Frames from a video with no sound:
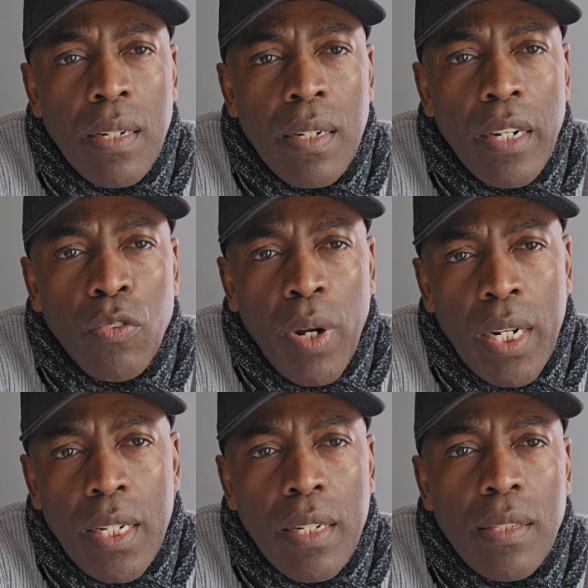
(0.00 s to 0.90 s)
That's what
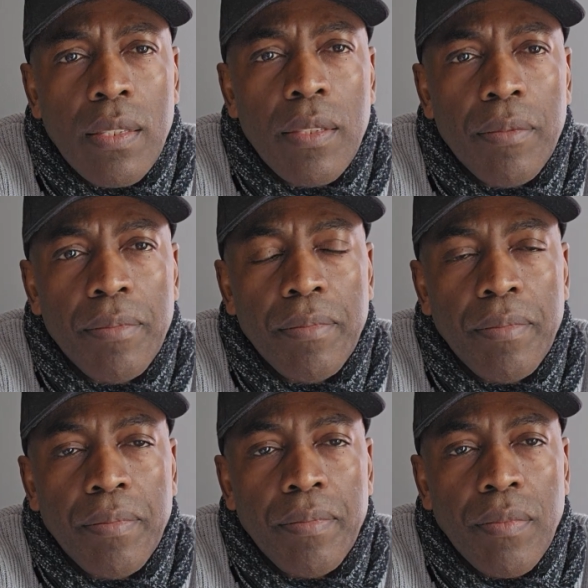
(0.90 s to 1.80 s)
it is.
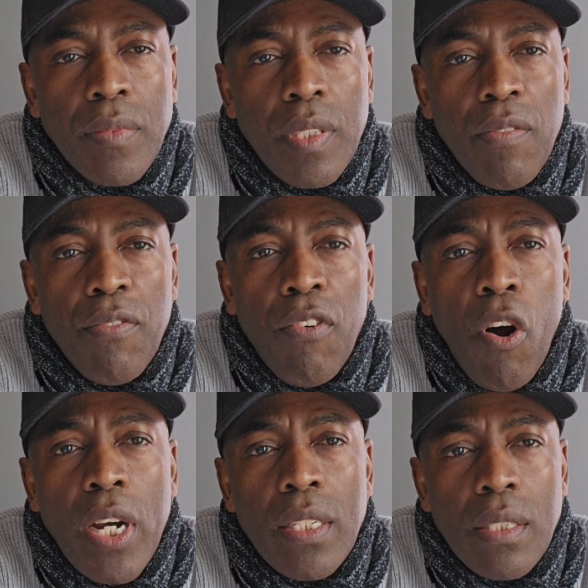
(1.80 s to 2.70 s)

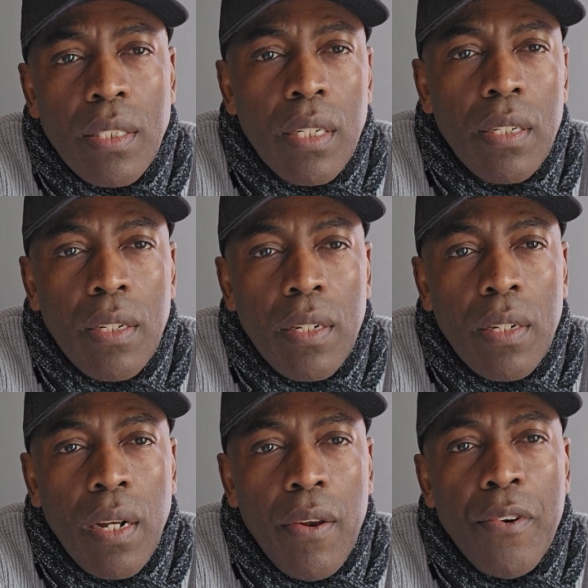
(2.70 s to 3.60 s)
Voice
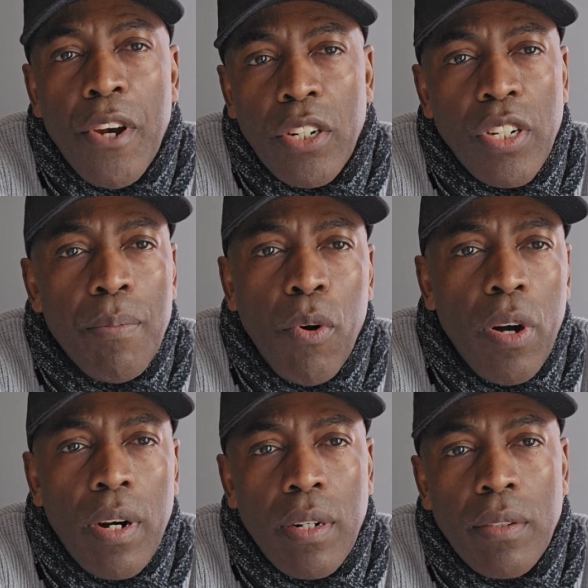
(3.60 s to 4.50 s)
and nothing
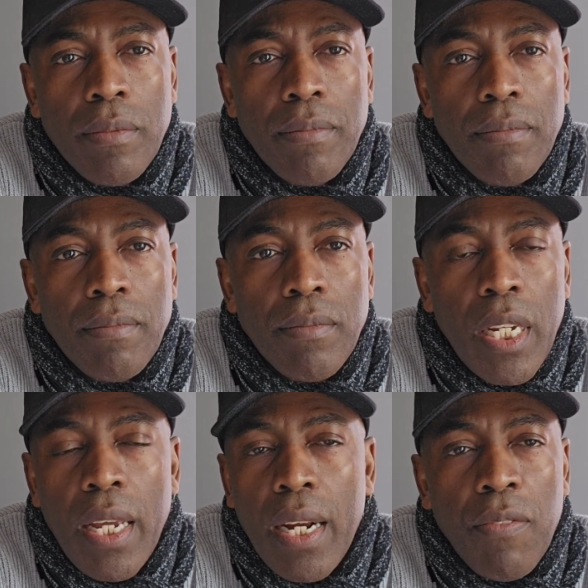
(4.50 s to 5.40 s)
more. They
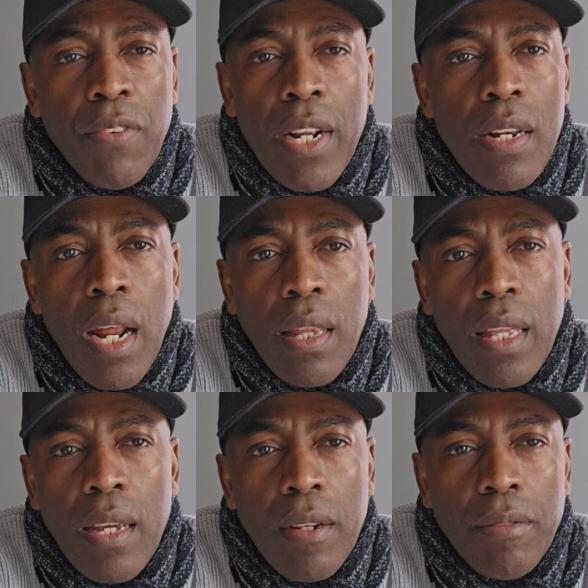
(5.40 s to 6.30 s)
can affect
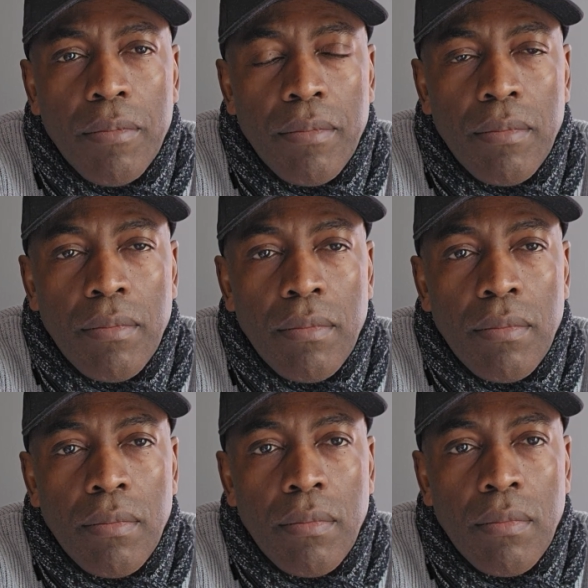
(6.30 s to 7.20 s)
nothing.
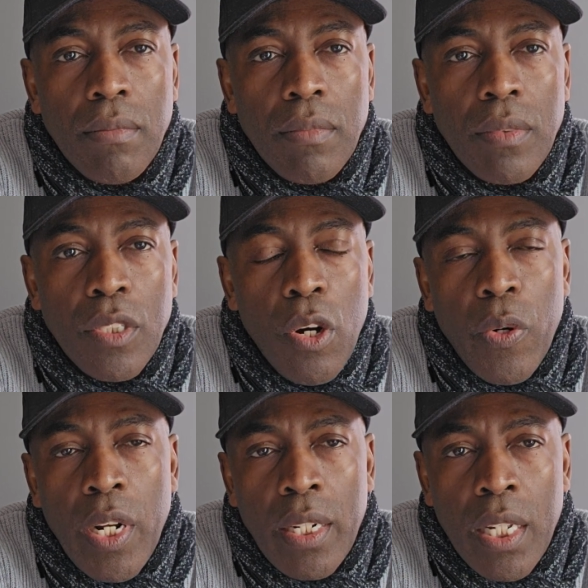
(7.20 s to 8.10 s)

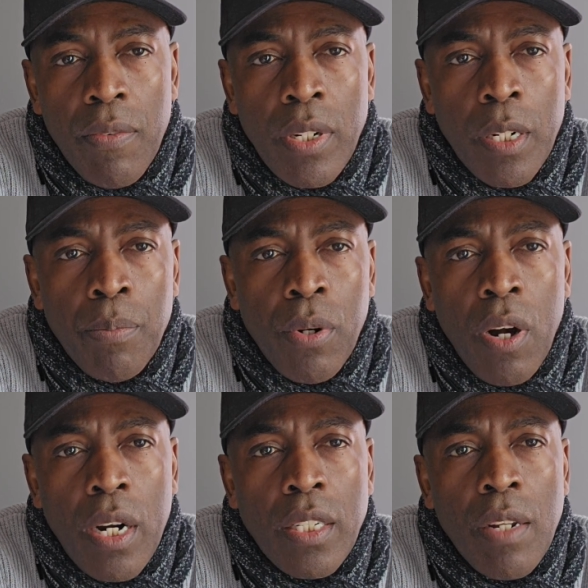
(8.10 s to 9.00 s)
You're not given that
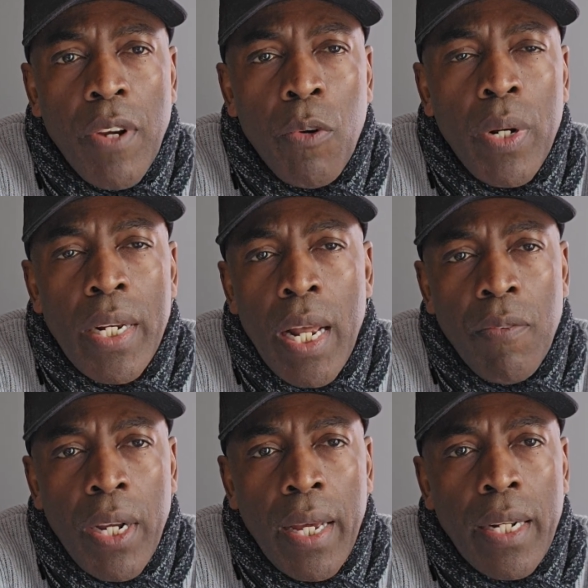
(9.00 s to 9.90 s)
prerogative and will
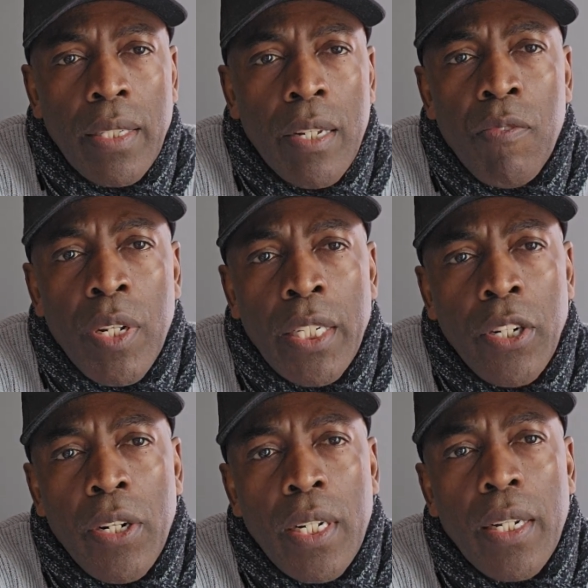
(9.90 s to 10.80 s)
never get it, even in
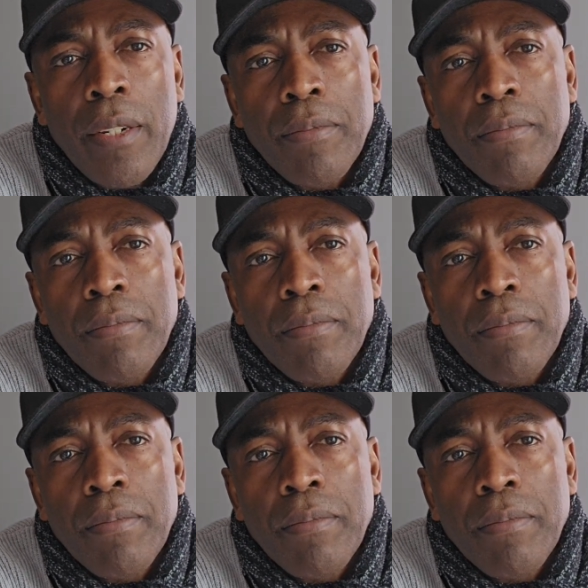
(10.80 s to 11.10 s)
eternity.